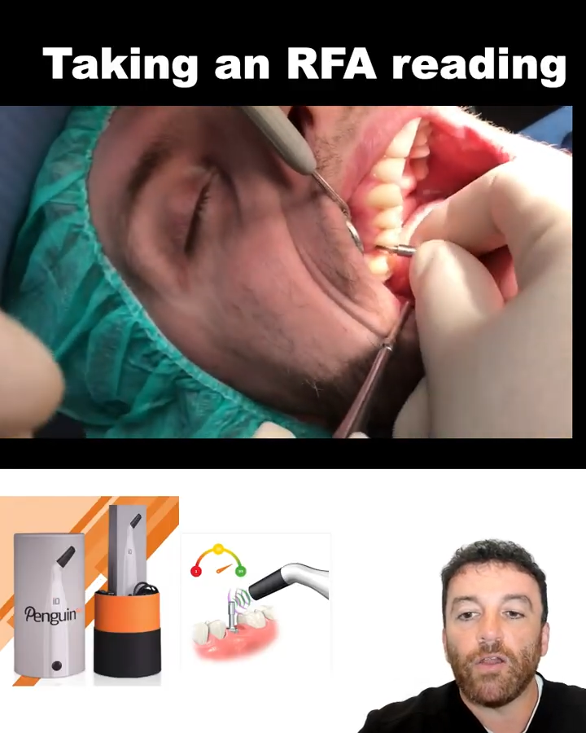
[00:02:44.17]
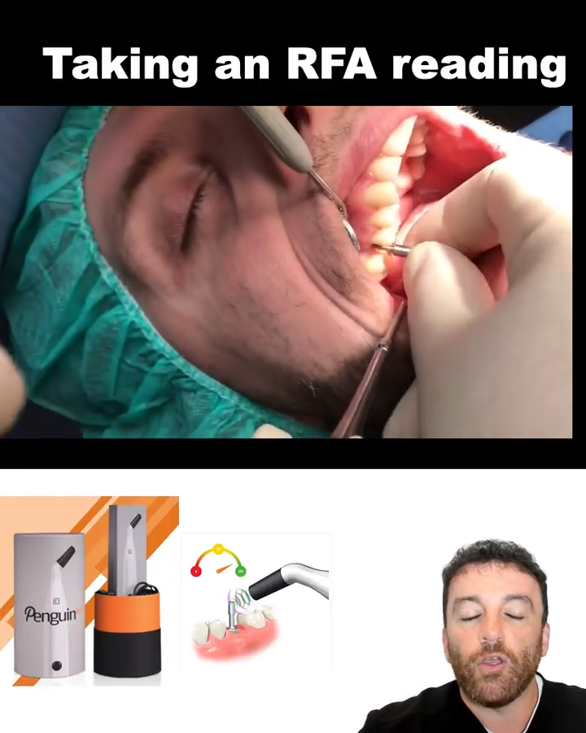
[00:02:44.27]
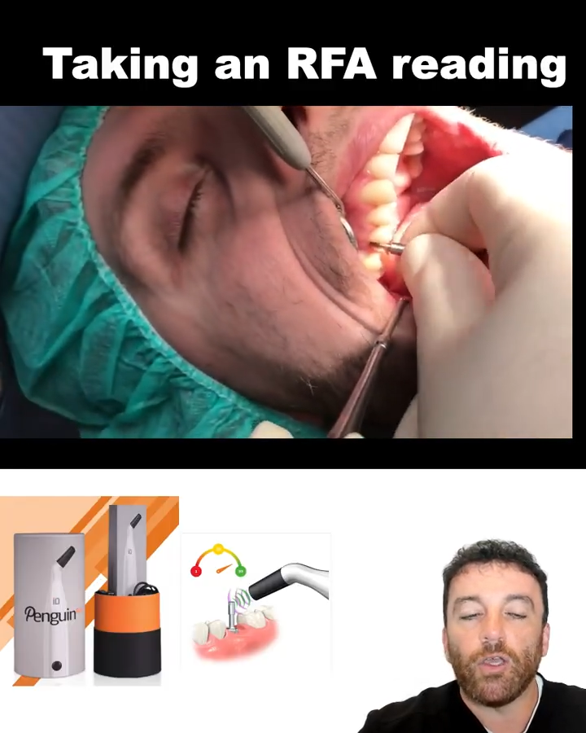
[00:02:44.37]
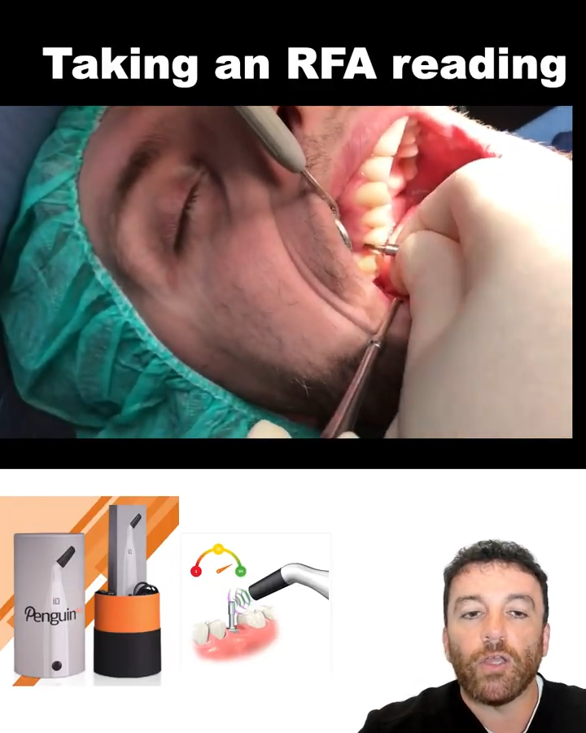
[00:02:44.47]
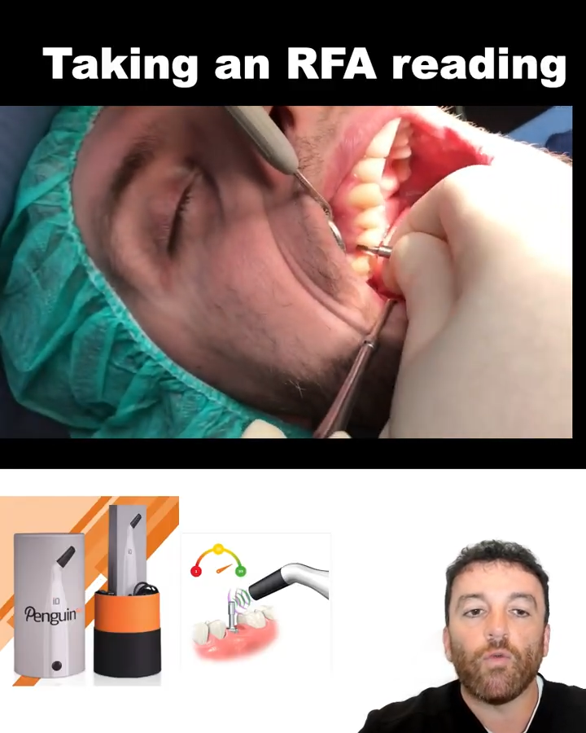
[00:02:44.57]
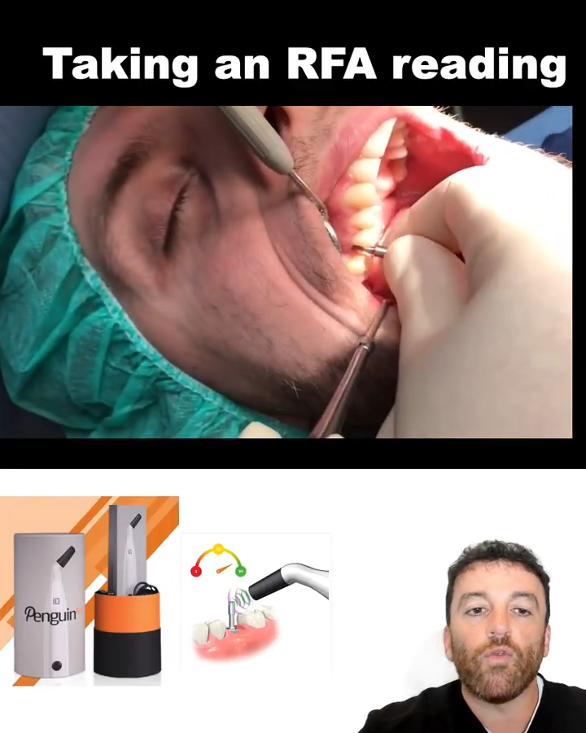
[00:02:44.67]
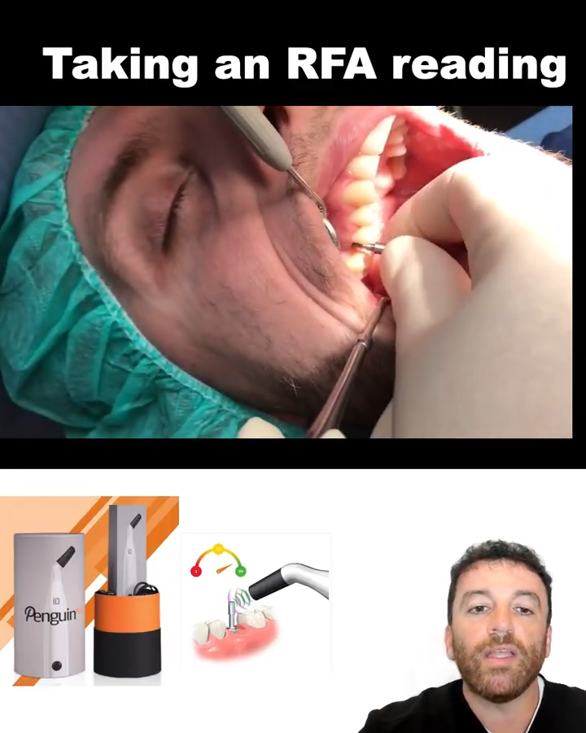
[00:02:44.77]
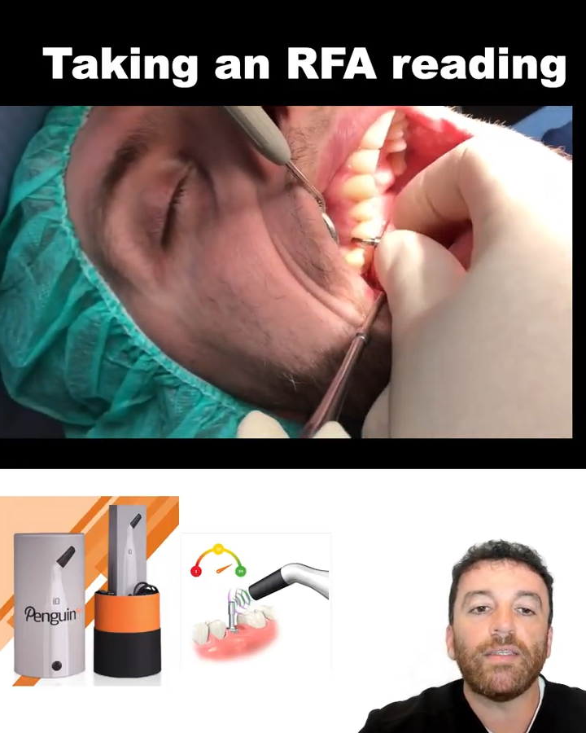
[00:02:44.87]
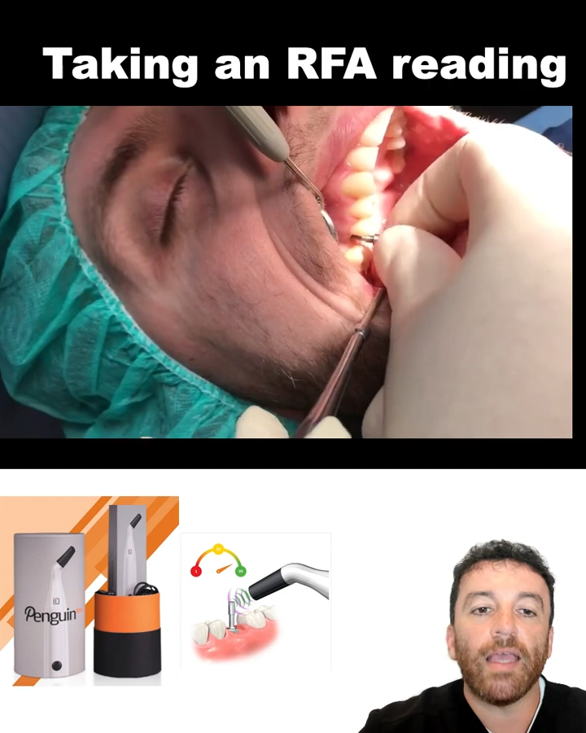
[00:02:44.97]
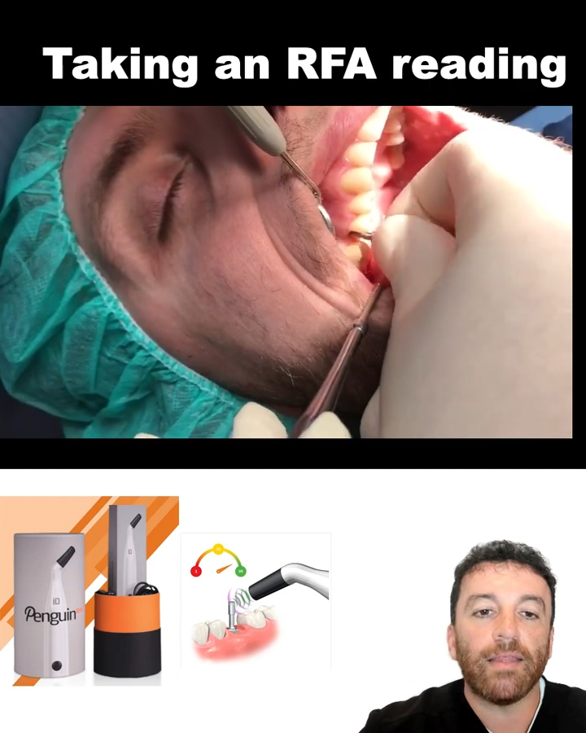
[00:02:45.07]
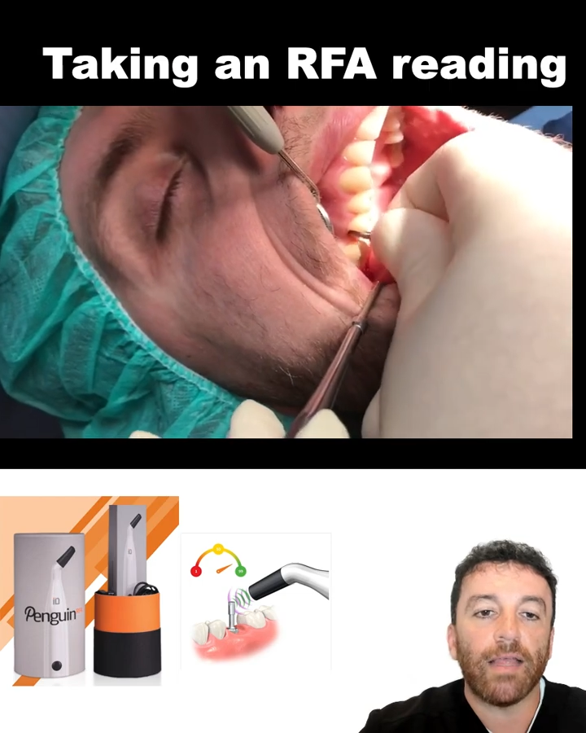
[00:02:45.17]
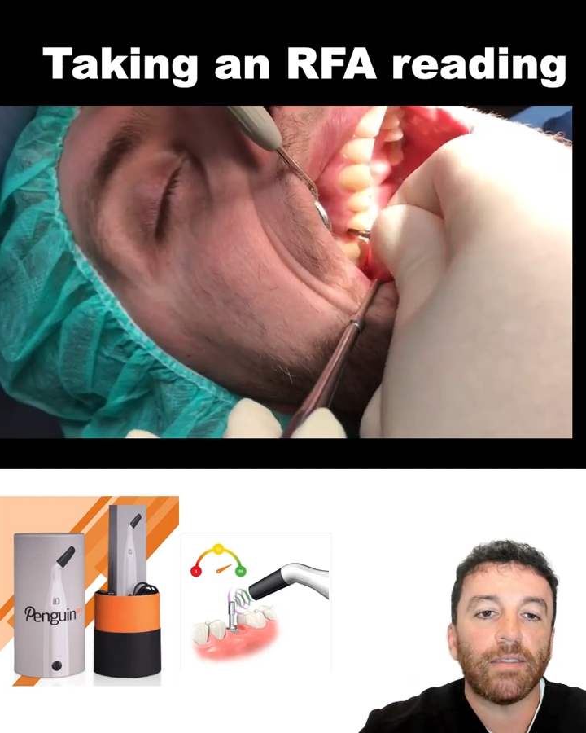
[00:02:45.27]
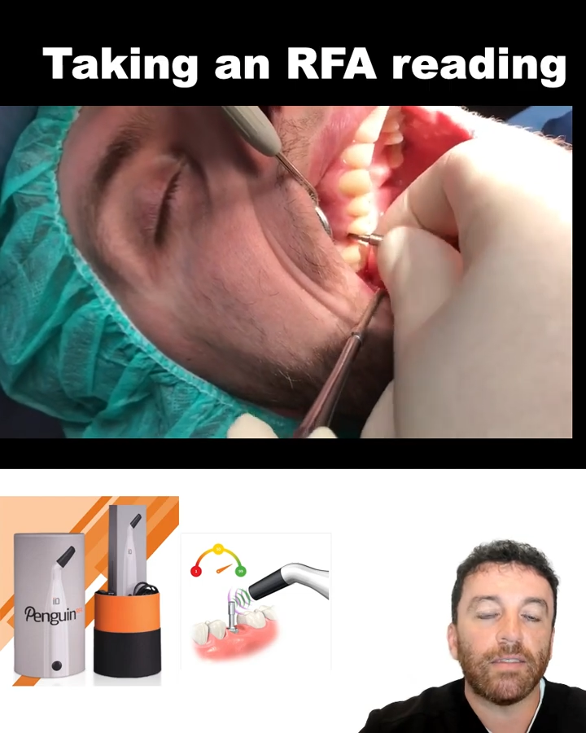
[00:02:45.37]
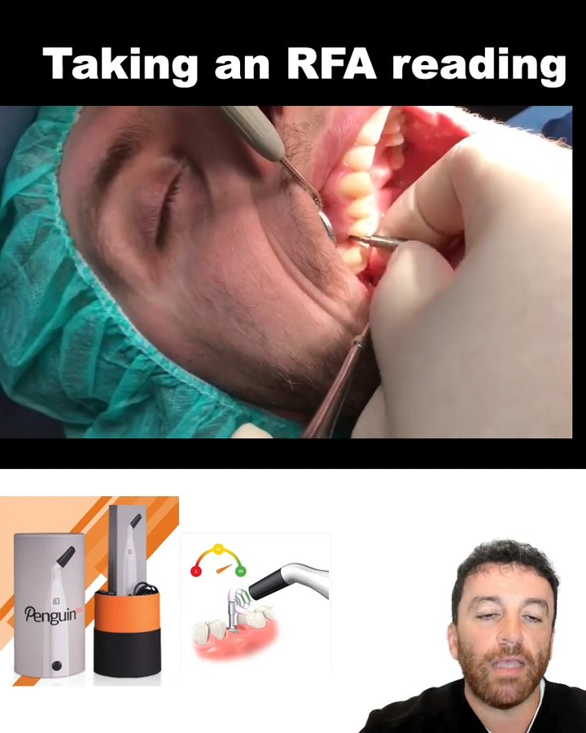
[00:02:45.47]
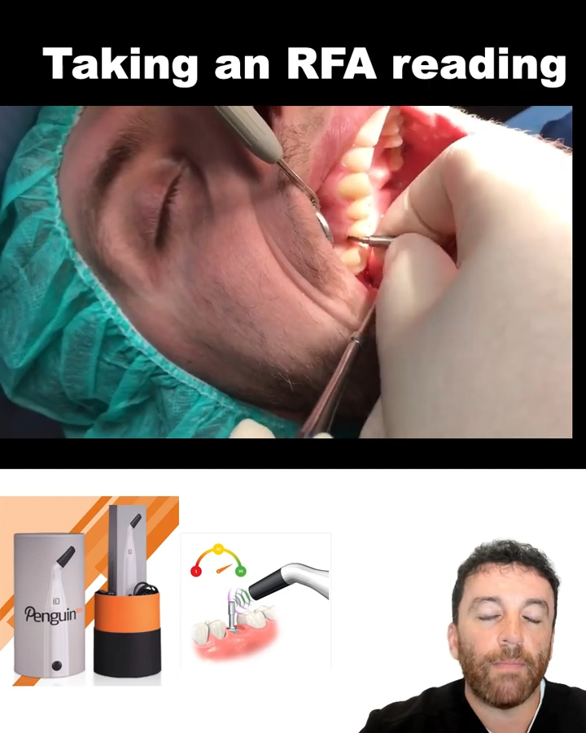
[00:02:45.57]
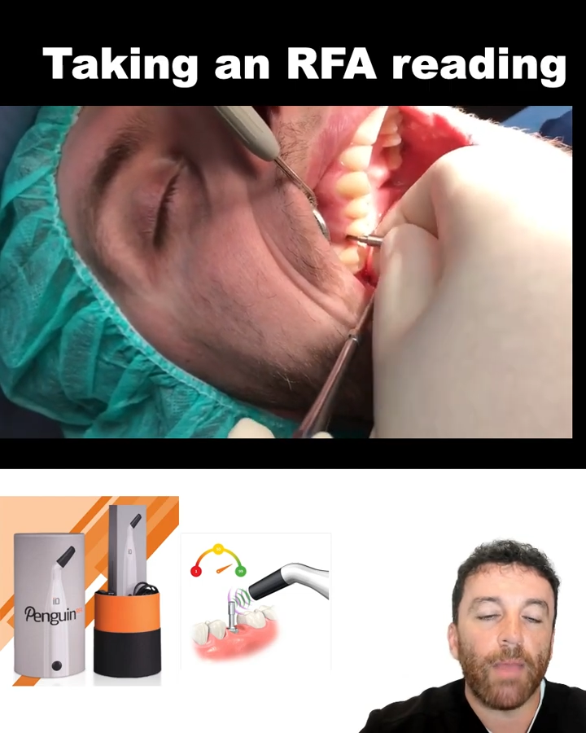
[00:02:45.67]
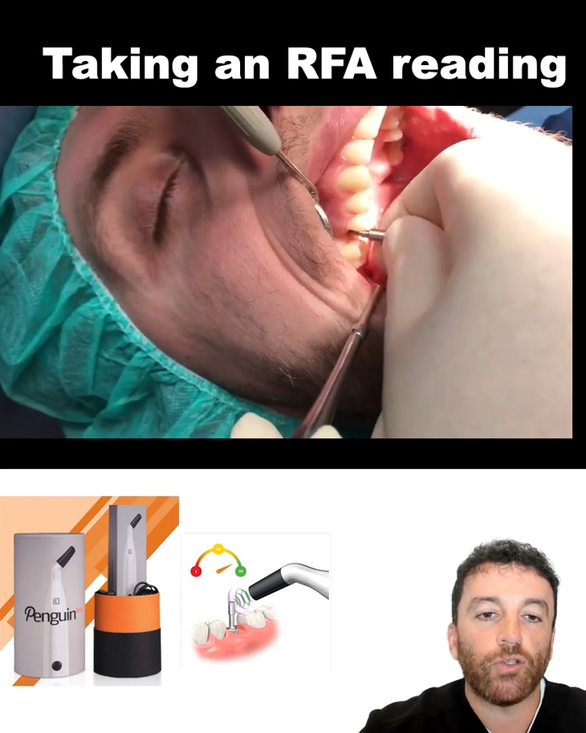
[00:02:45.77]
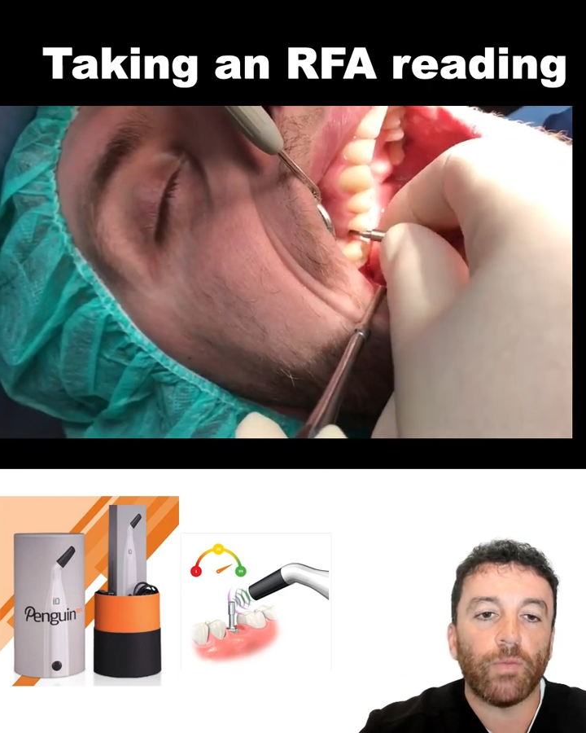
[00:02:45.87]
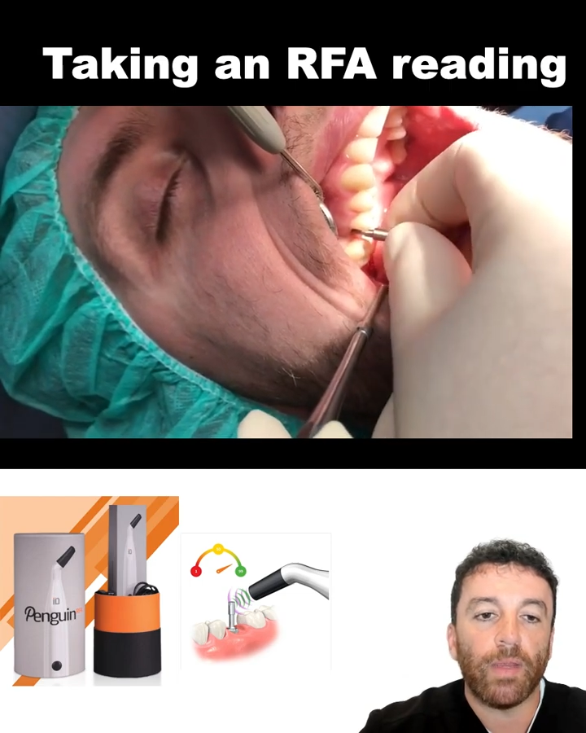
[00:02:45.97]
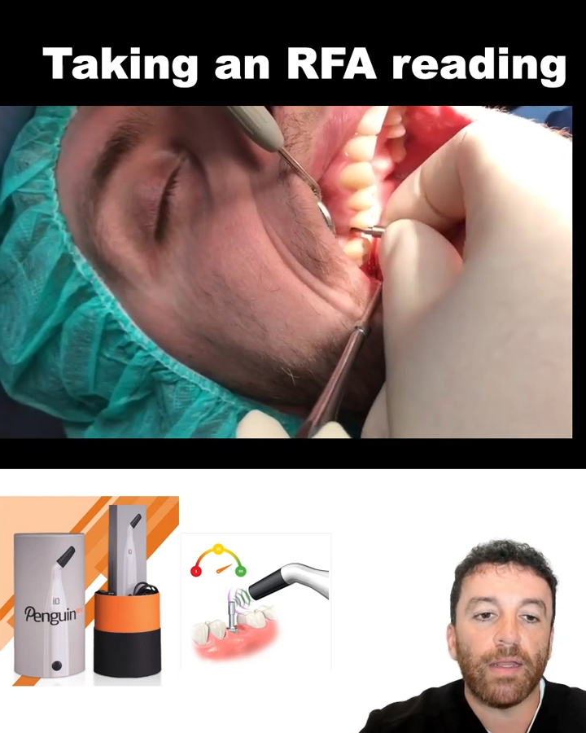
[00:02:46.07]
you can retake that same
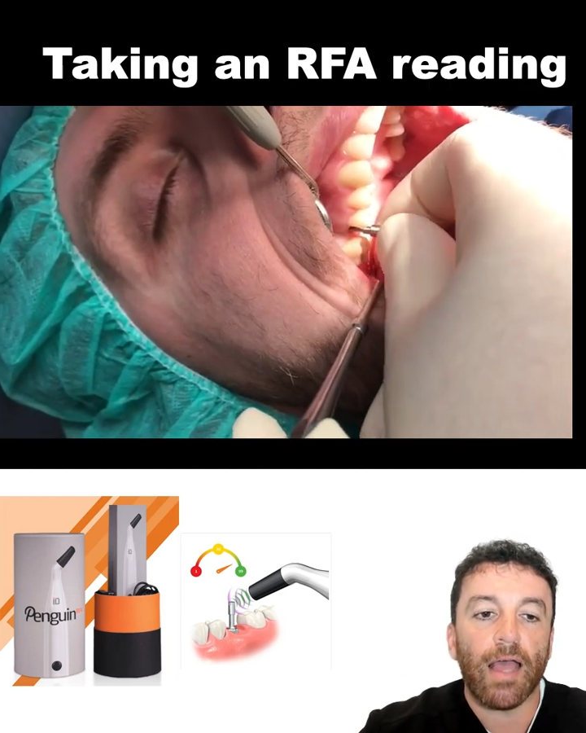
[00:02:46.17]
measurement.